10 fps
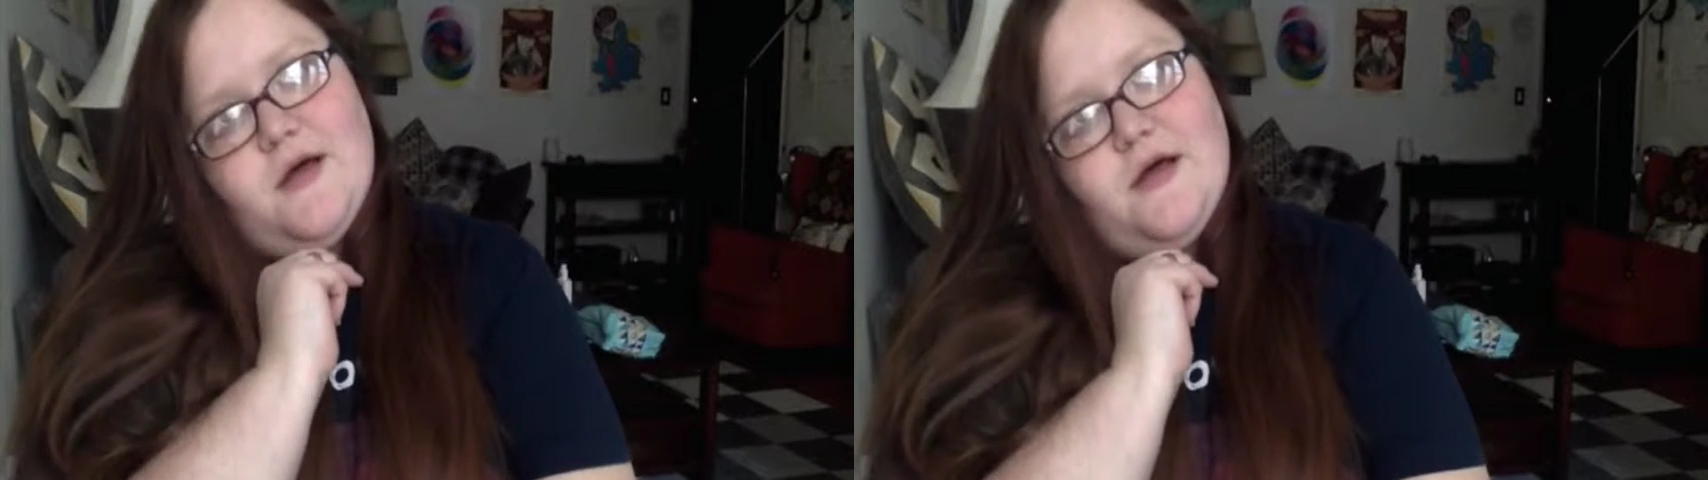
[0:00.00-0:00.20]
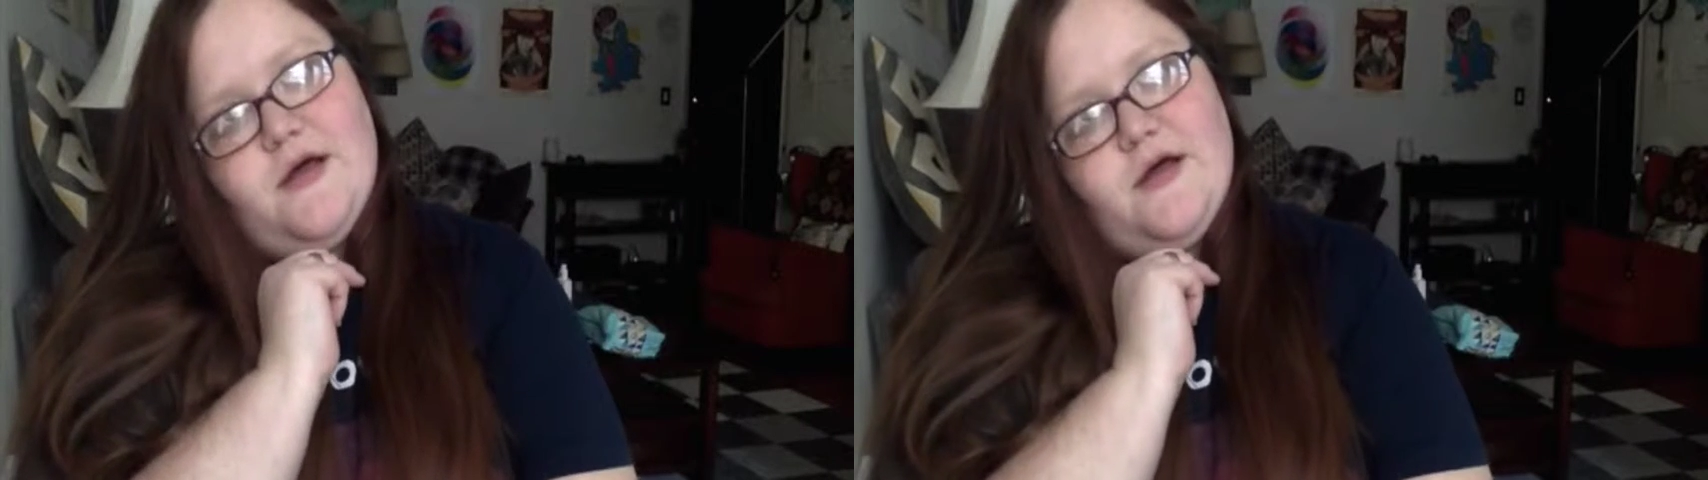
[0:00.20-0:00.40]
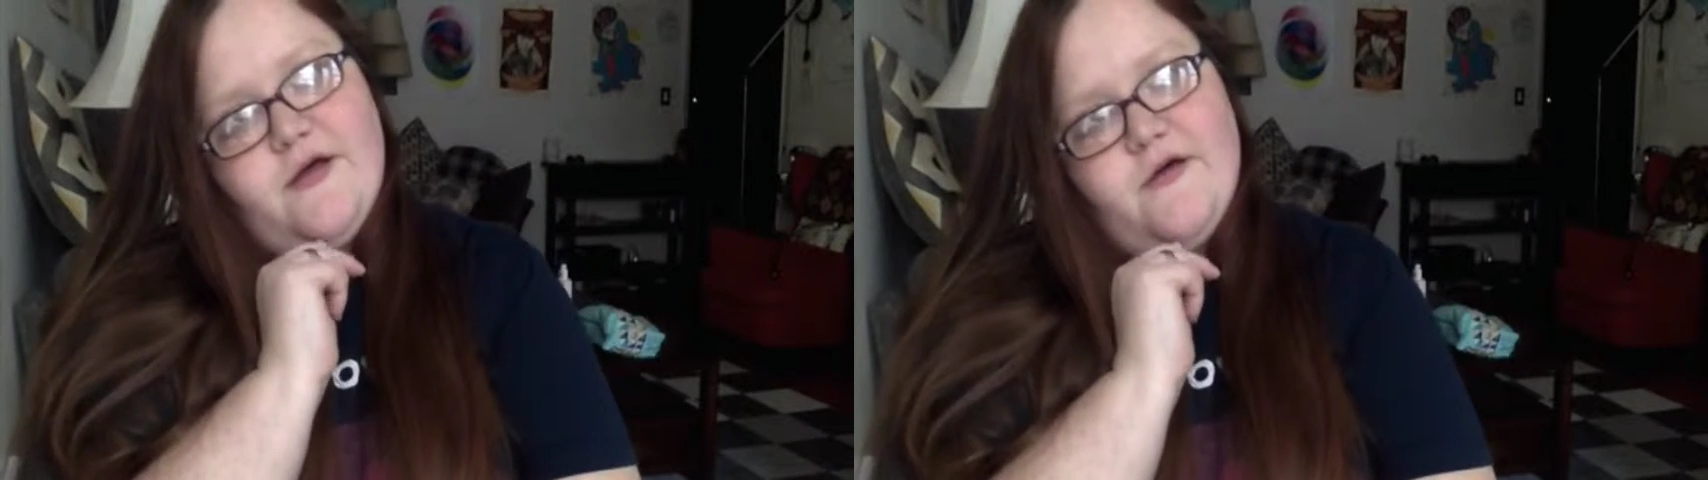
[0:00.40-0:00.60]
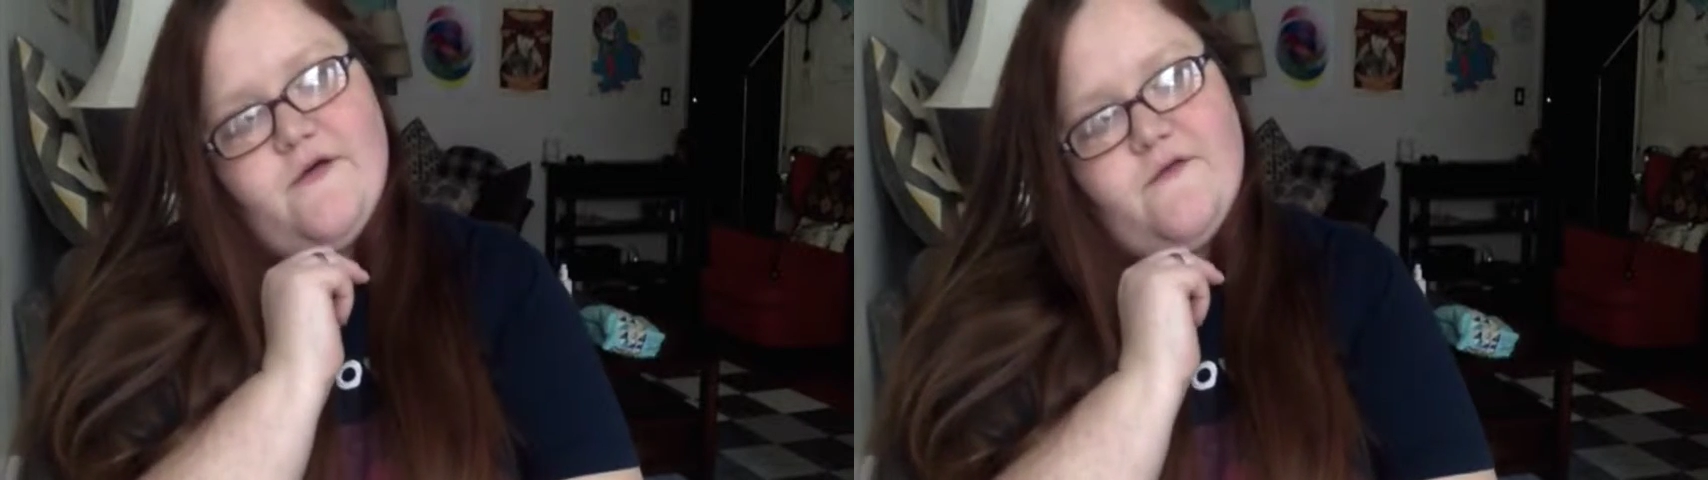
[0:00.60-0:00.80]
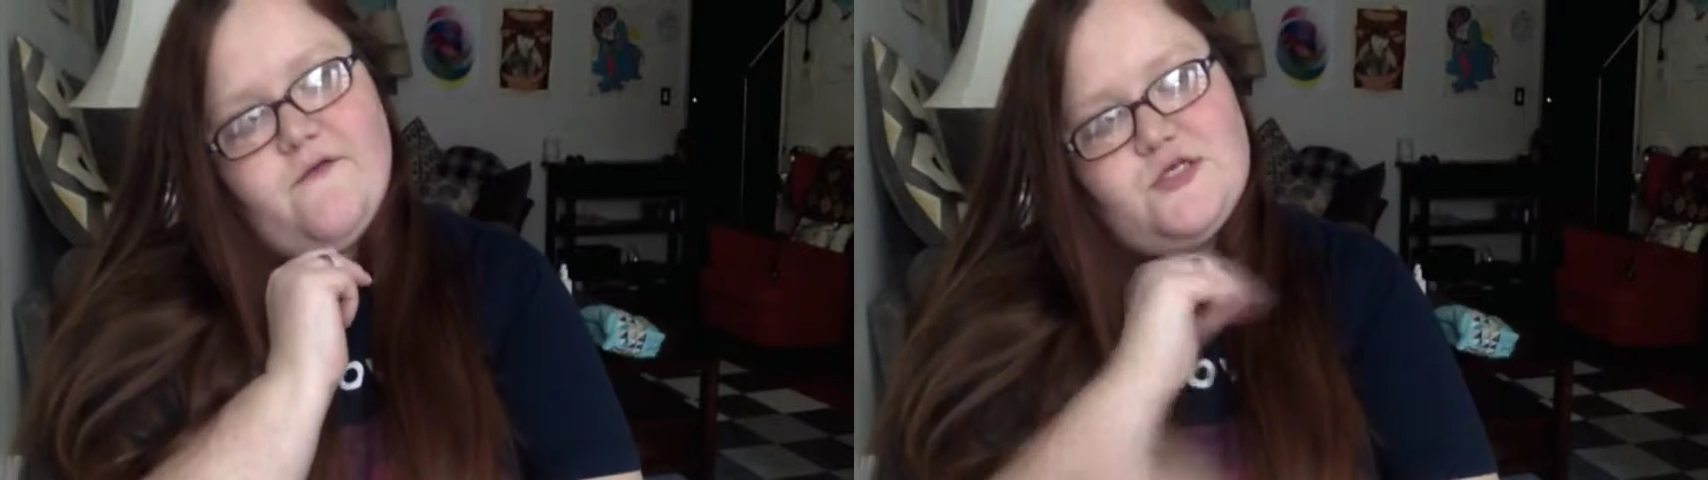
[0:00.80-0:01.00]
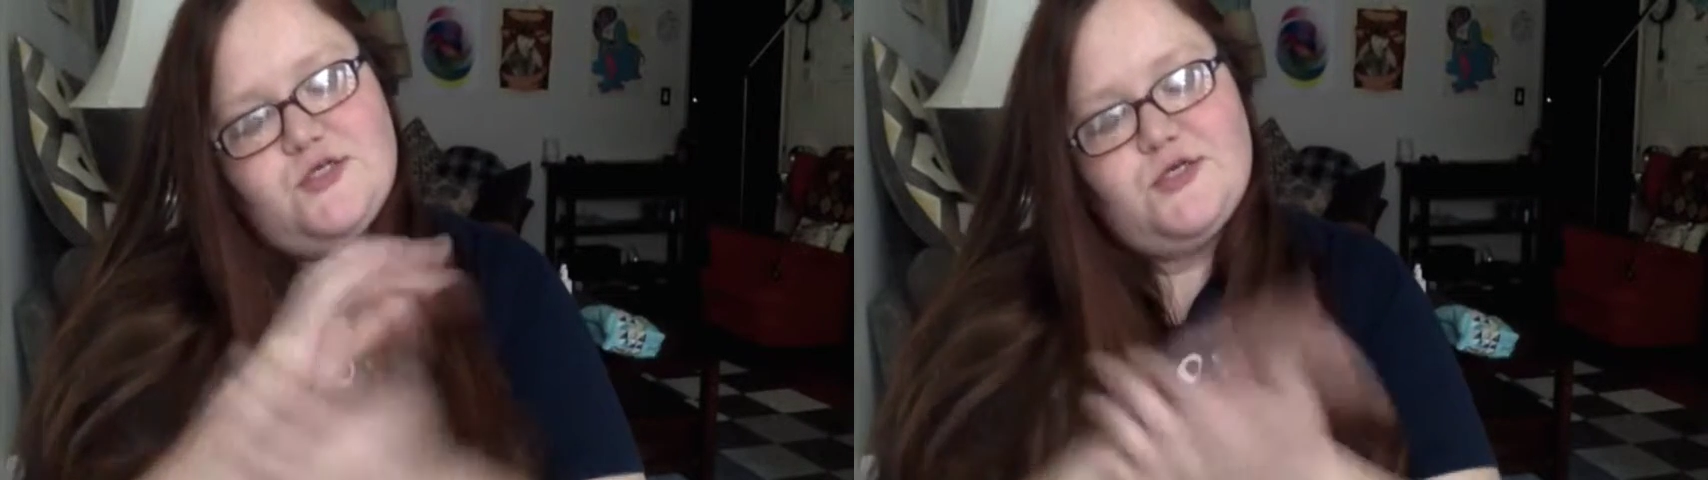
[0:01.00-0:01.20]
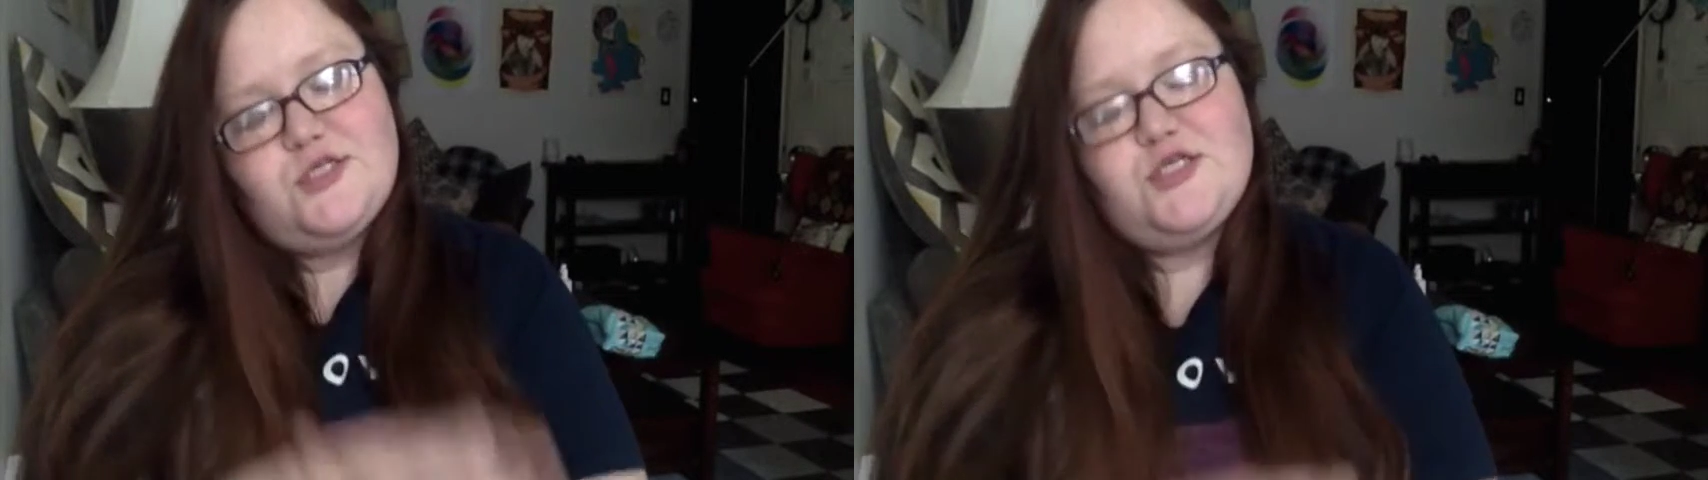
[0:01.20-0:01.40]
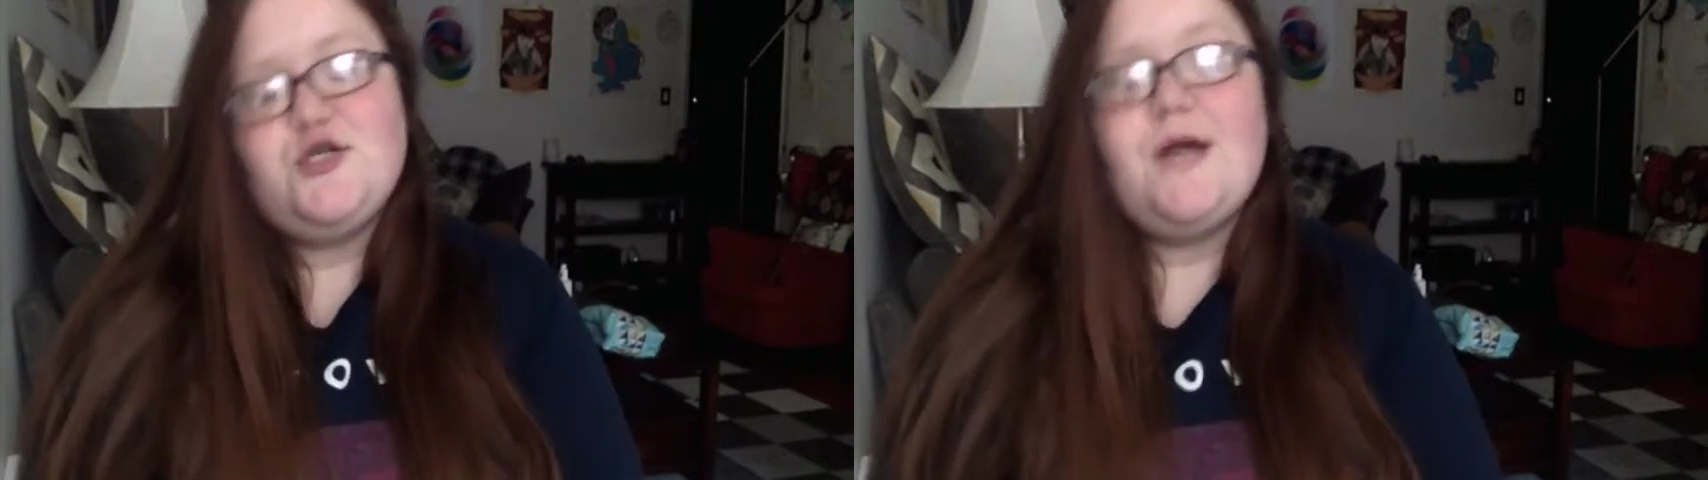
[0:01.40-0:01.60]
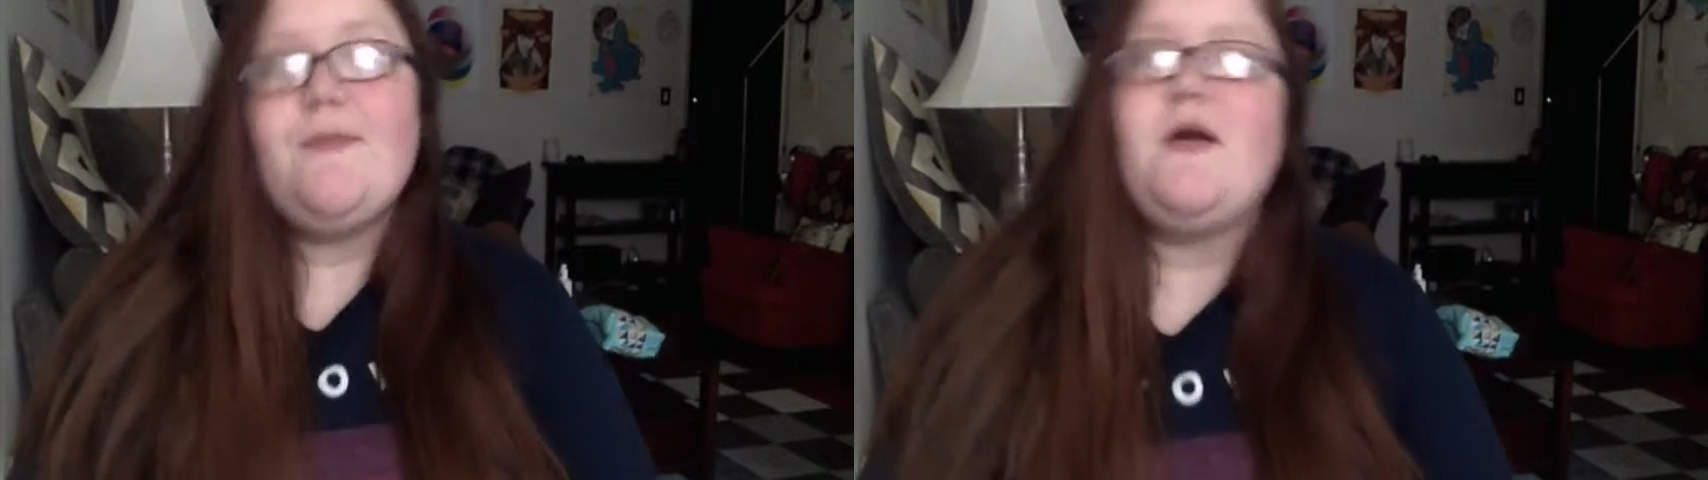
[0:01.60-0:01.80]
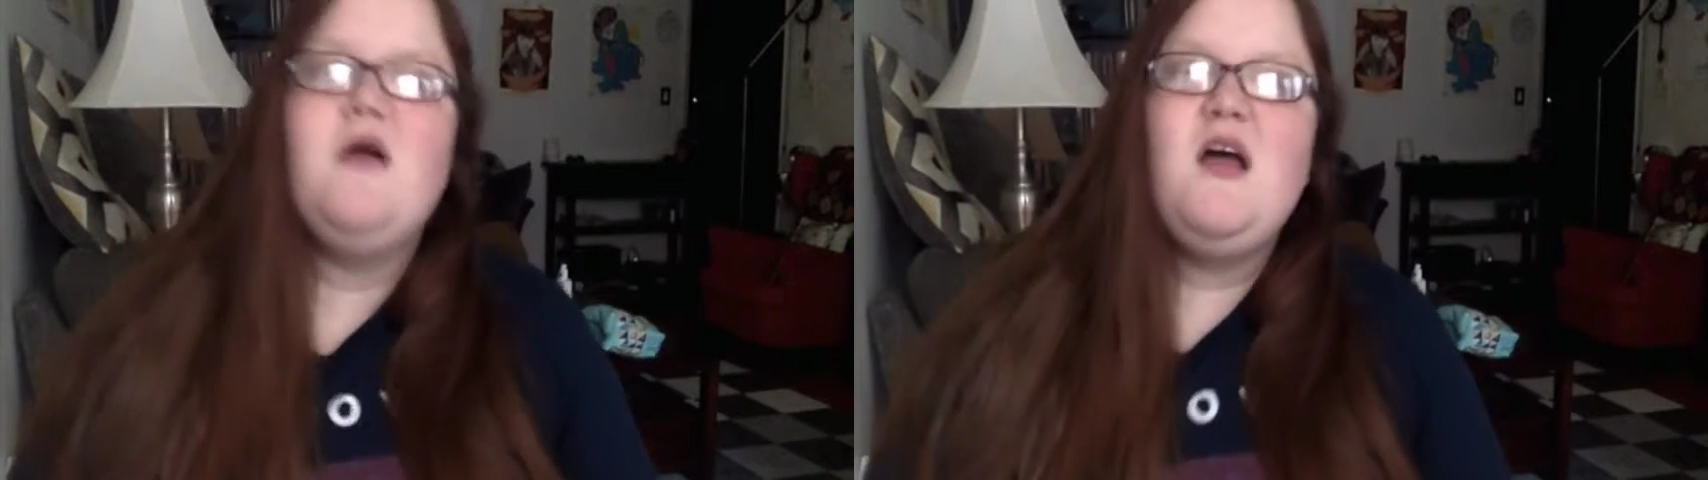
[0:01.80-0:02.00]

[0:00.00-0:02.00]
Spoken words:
of Jill Draper.